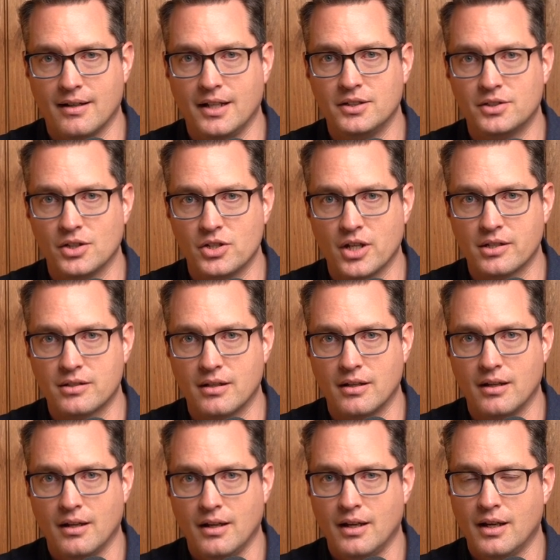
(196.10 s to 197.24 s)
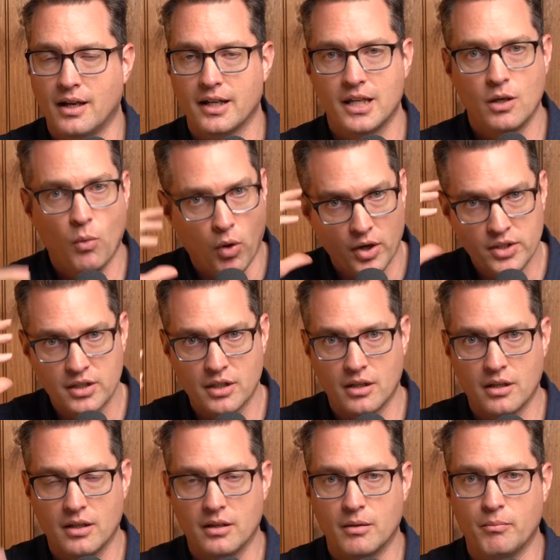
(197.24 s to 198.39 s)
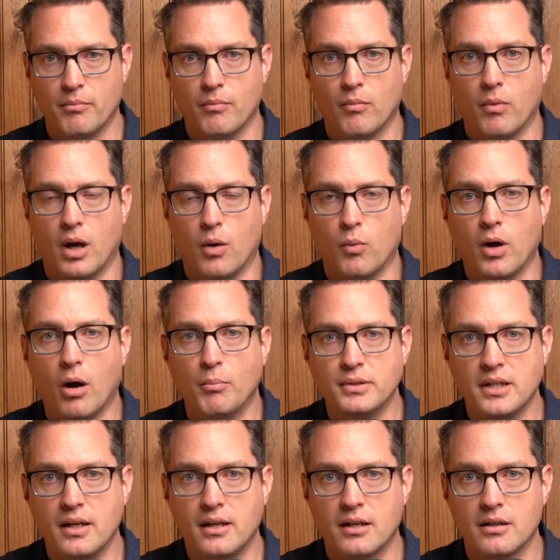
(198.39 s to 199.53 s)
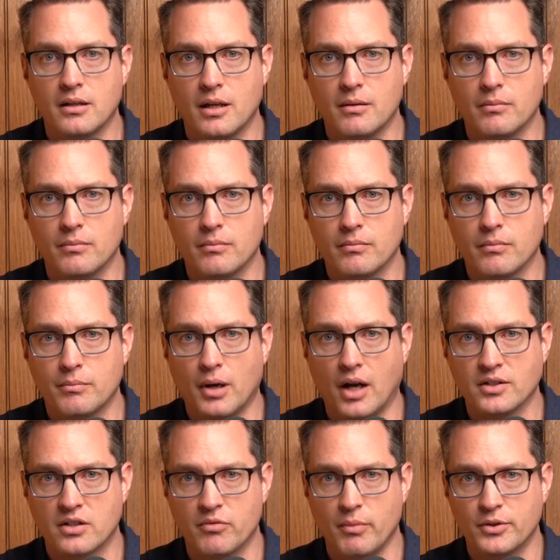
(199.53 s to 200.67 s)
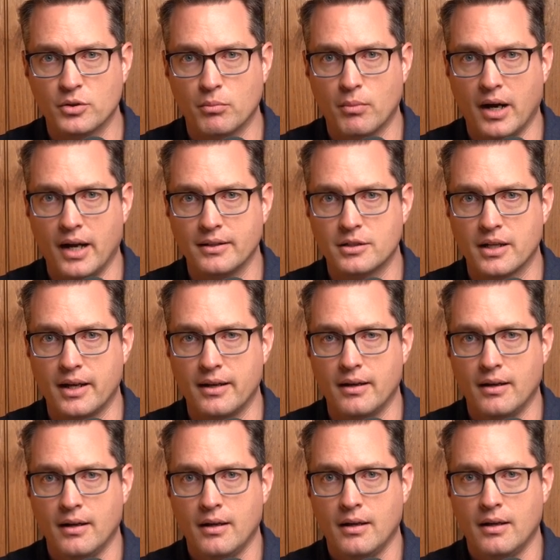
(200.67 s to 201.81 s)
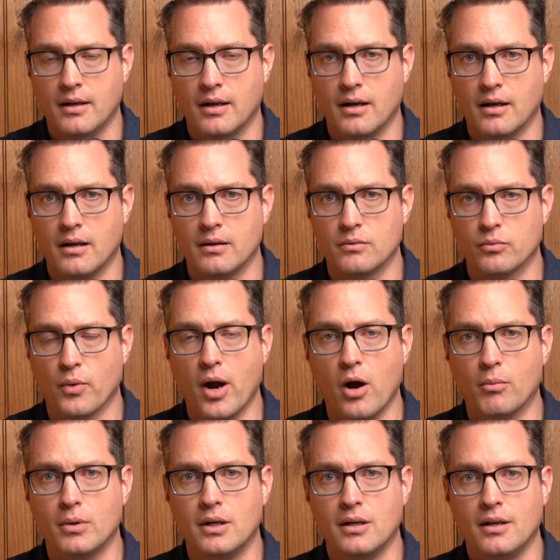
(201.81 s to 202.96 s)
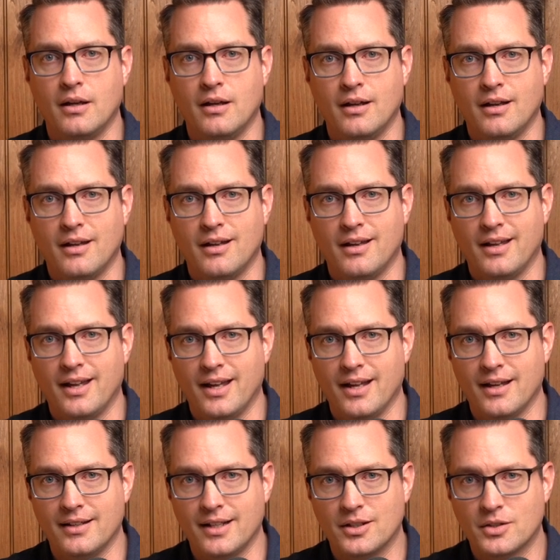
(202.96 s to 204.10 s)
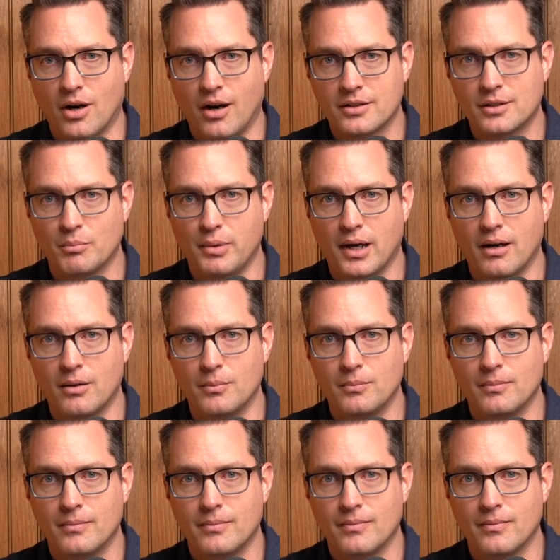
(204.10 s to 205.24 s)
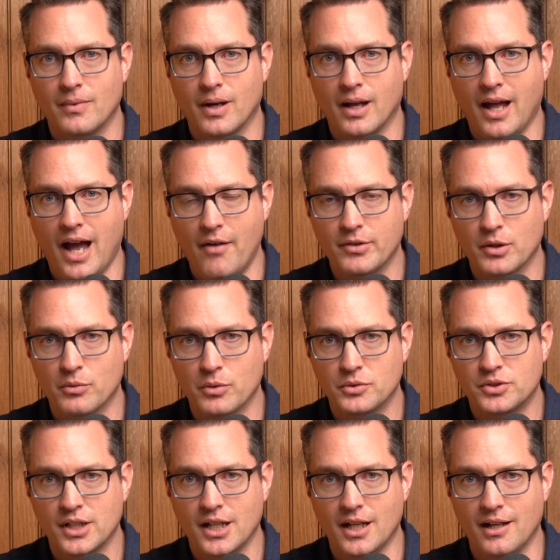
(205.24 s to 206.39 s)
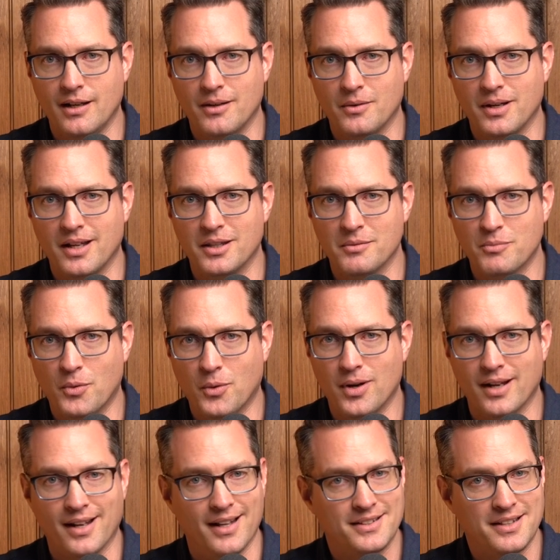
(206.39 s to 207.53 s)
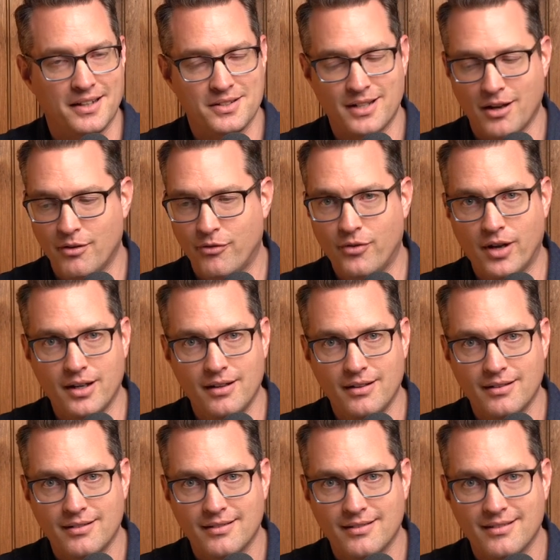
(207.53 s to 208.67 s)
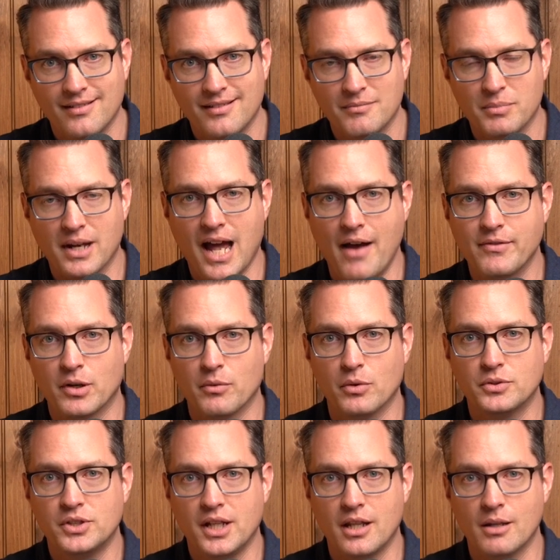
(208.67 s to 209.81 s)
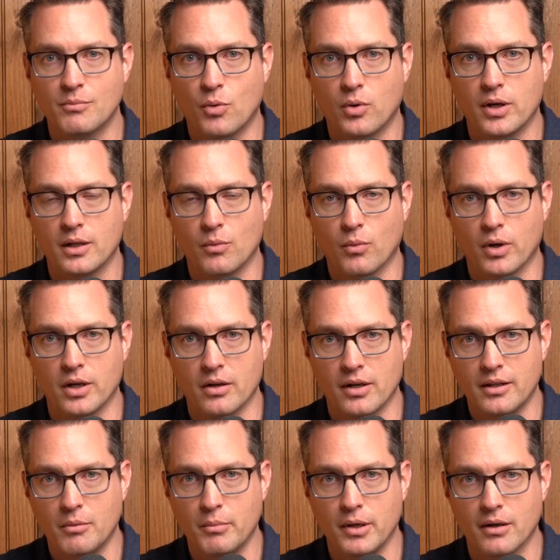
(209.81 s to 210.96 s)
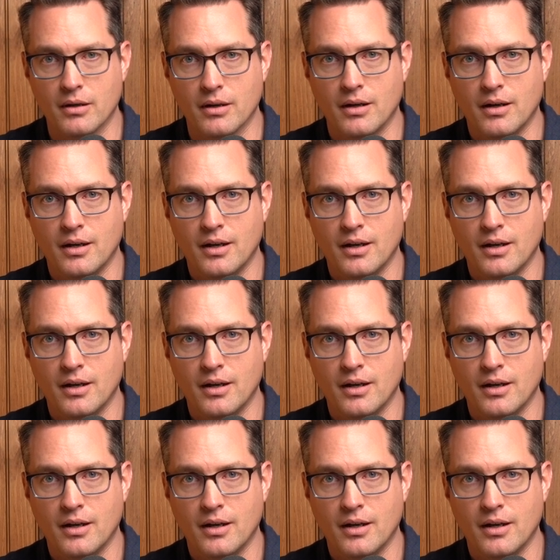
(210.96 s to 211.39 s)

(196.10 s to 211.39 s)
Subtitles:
suggested. He works in the well-being and positive mental mindset realm, and he talked about having a routine in the morning. It's going to sound funny, but having a routine in the morning where you're in the mirror